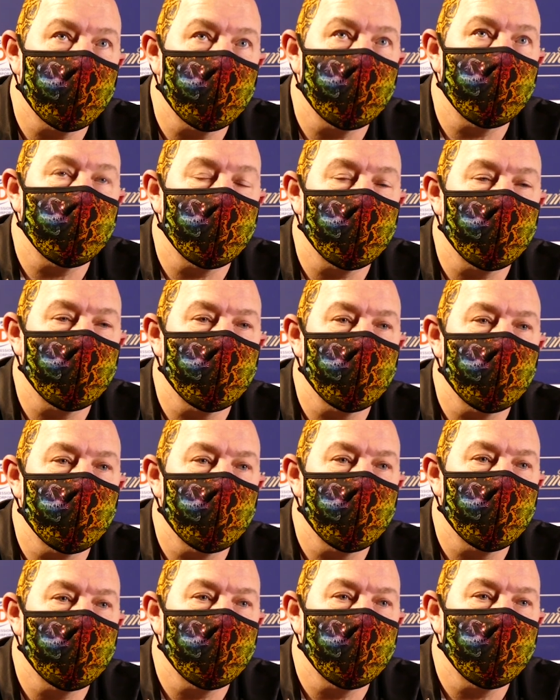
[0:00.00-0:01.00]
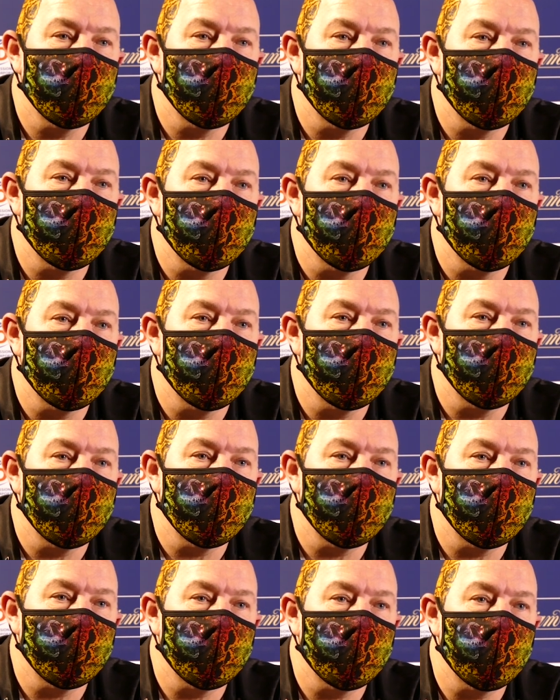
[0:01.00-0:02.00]
I thought, or did you think you were then going
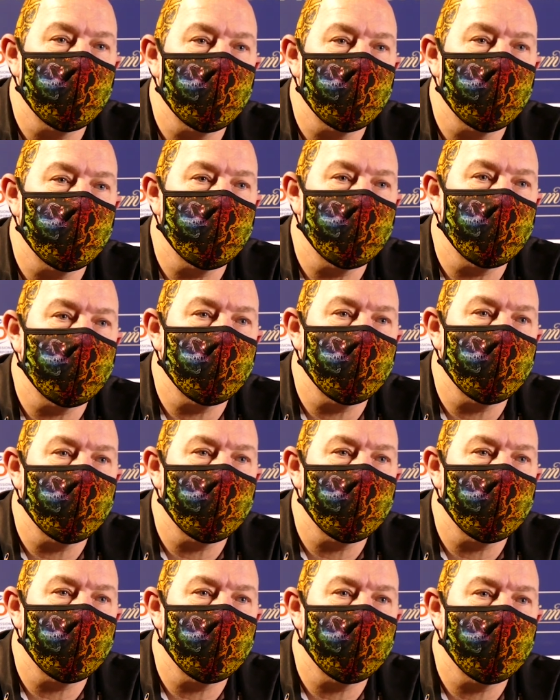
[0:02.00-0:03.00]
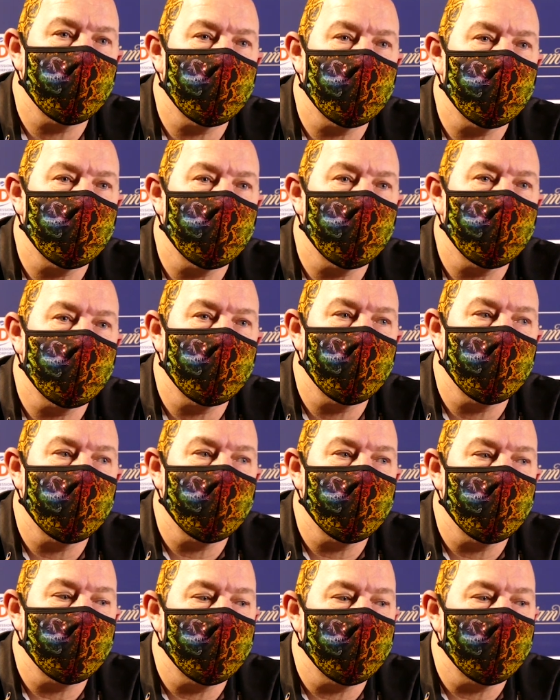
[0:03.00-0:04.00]
to go on and win it? But the way he came back at you, did you
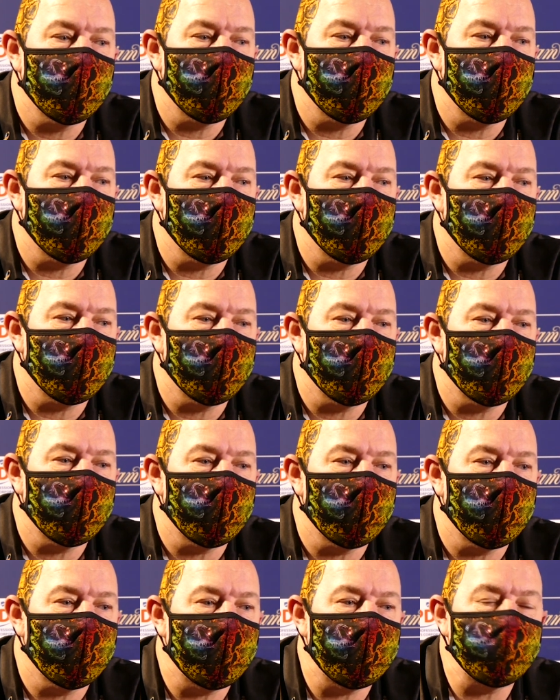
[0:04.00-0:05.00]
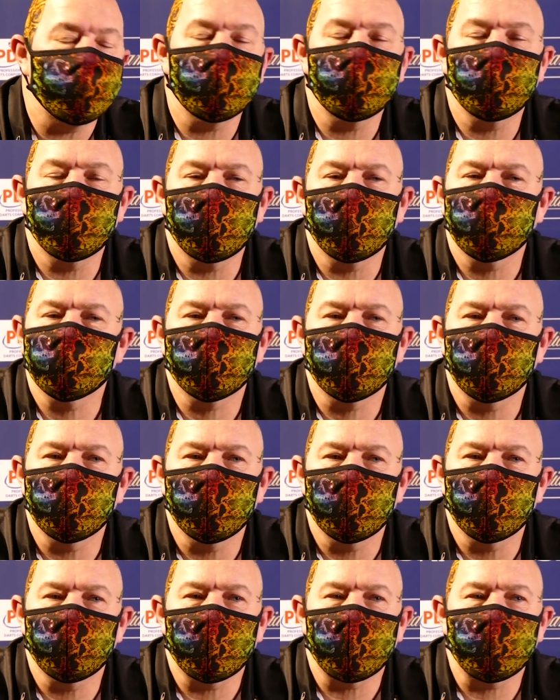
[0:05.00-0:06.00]
think he had that in the locker? Even when I was 2
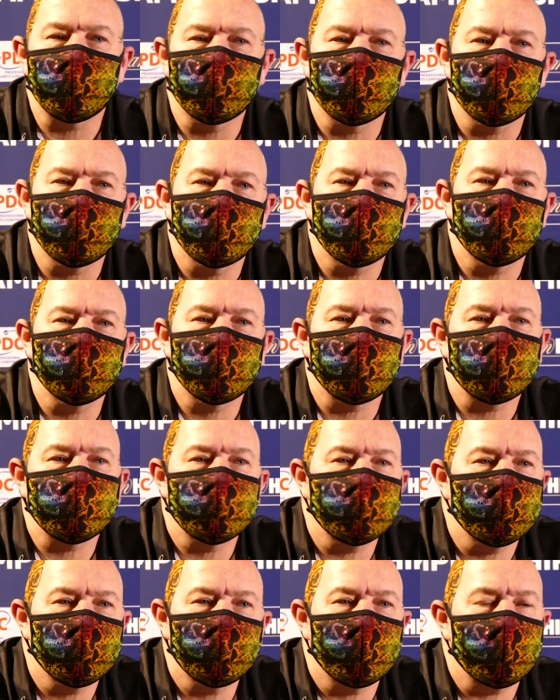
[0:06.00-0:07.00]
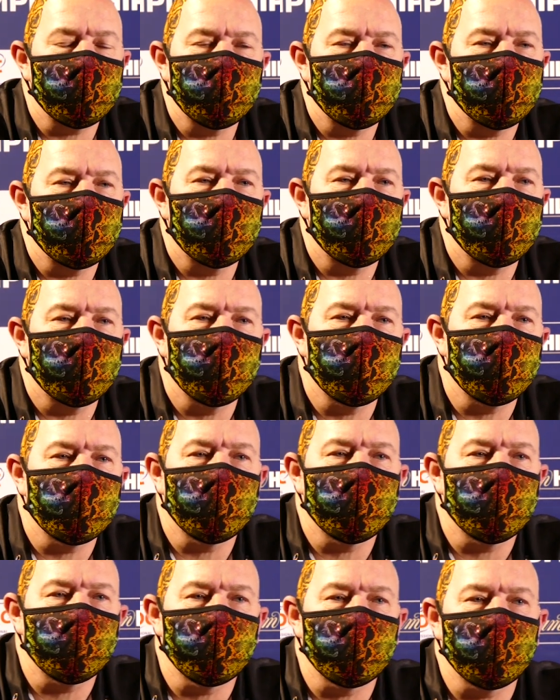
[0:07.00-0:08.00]
0 down, two sets and down, uh,
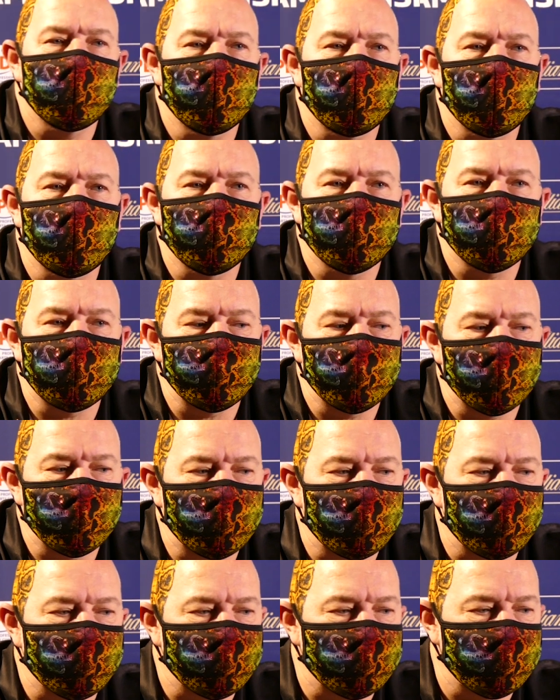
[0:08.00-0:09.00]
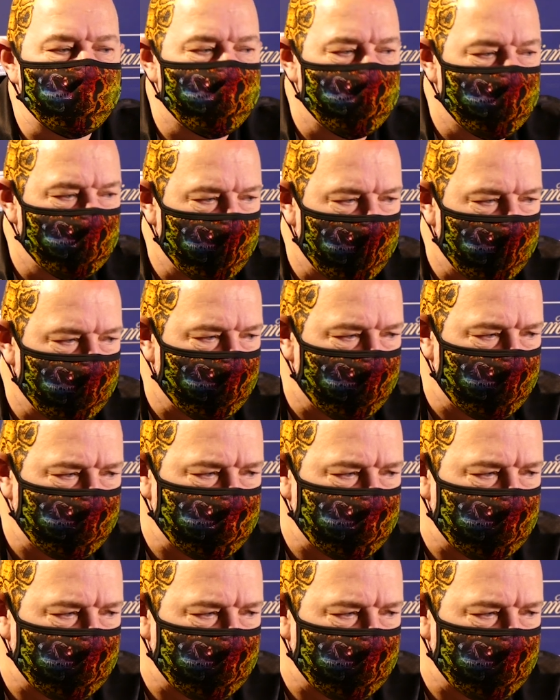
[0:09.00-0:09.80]
in, you know, some of the shots he pulled out and